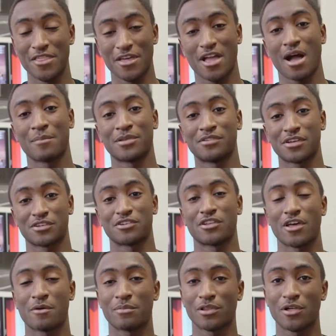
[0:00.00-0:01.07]
in the comment
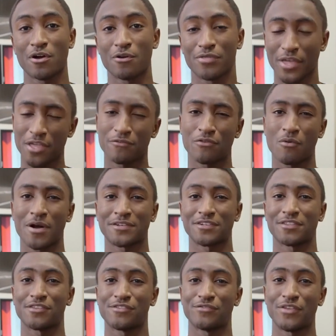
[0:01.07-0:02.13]
section down below. Thank you for
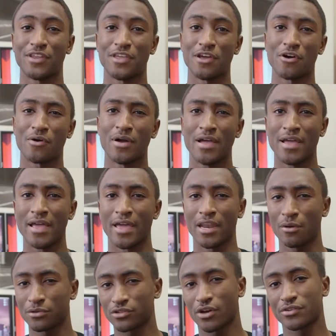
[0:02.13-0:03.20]
watching this video,
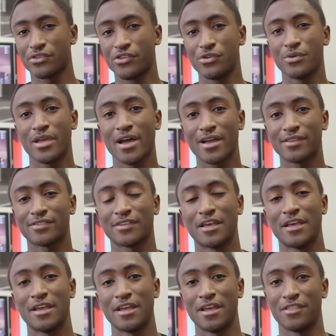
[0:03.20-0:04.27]
and I will talk to you guys
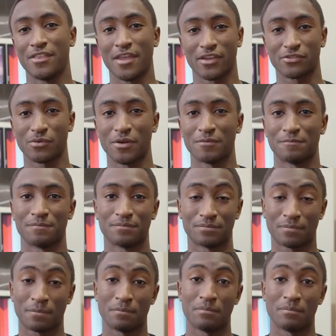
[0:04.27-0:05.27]
in the next one.